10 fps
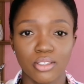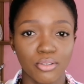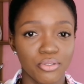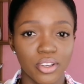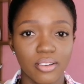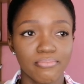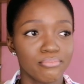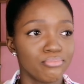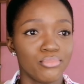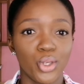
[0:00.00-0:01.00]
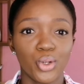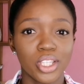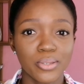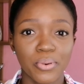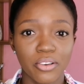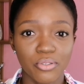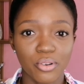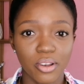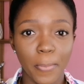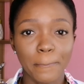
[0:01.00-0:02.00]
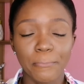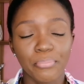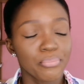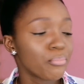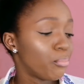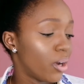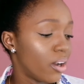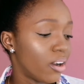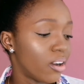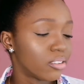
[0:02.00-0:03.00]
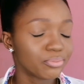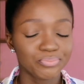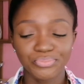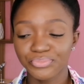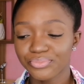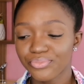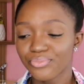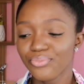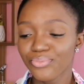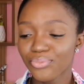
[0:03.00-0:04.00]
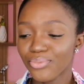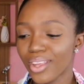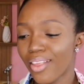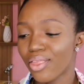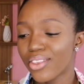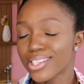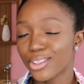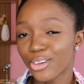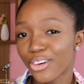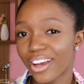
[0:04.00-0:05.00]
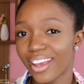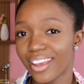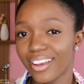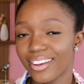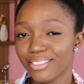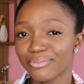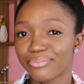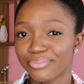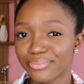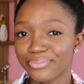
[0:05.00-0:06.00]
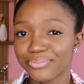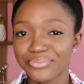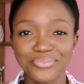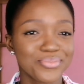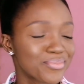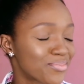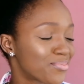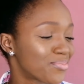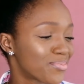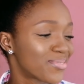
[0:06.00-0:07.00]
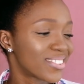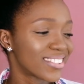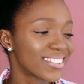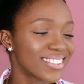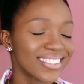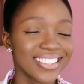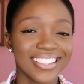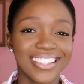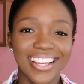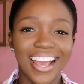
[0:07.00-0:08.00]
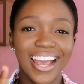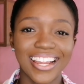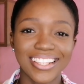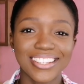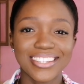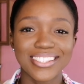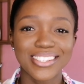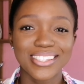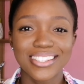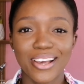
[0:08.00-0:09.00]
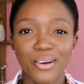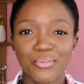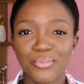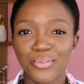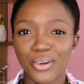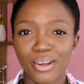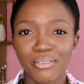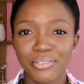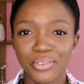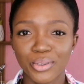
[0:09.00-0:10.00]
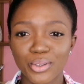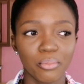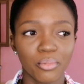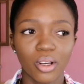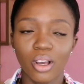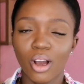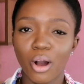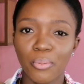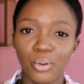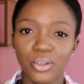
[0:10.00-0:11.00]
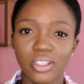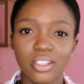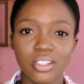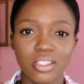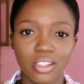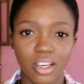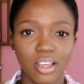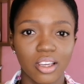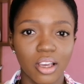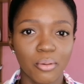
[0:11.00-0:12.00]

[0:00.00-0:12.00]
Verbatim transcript: So free. You don't need to pay for it. But this look right here. Mm-hmm. Mm-hmm I did this um, product review. I'm uploading this like